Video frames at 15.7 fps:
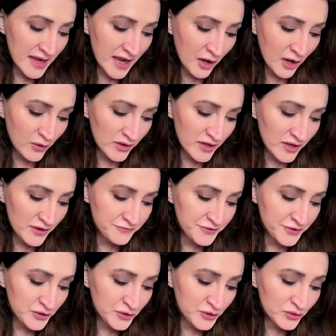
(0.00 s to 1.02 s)
Now,
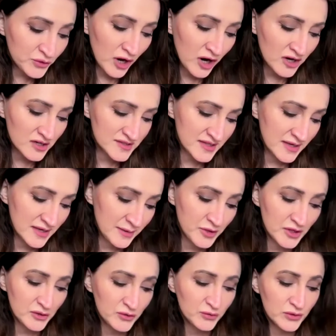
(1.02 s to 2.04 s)
if you are
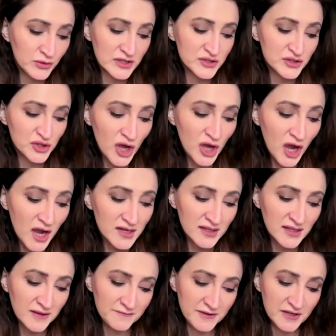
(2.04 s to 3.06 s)
someone who is
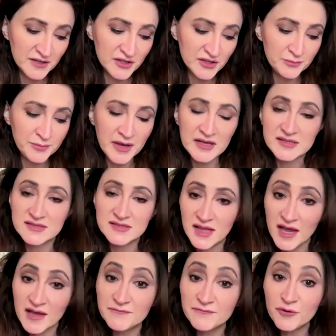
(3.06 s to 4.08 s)
not living their best
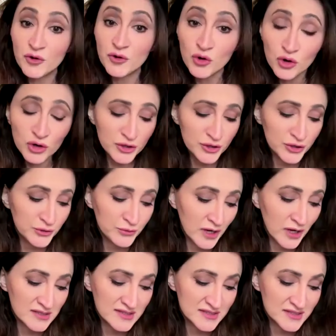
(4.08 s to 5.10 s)
life, or you
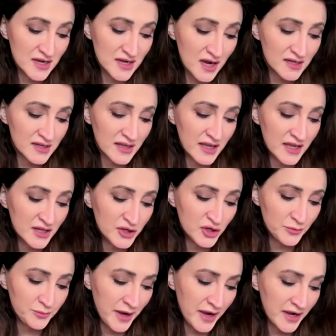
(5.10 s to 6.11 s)
are stuck in
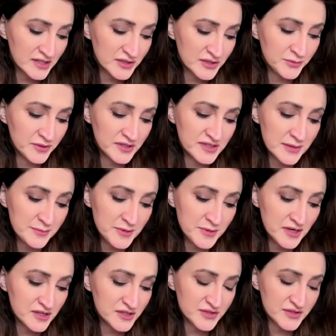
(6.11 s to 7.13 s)
your past with
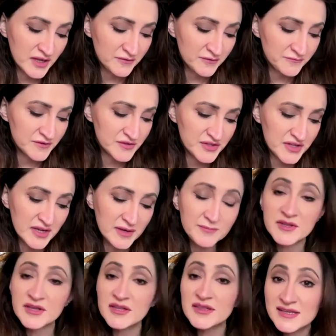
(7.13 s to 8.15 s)
diminished
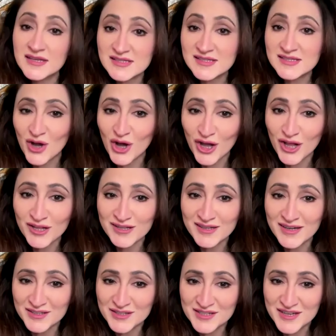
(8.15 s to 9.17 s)
self-esteem, then this
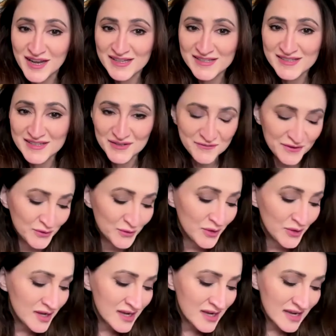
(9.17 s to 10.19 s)
call, today's
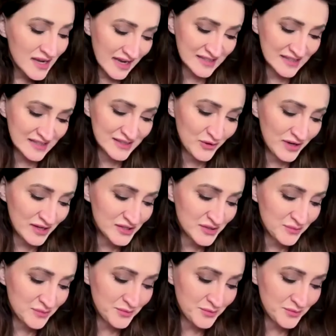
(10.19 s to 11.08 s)
interview, is going